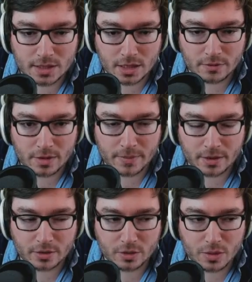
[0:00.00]
get around
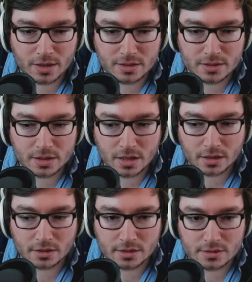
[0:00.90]
macro wise
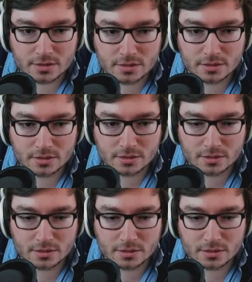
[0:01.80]
that it's,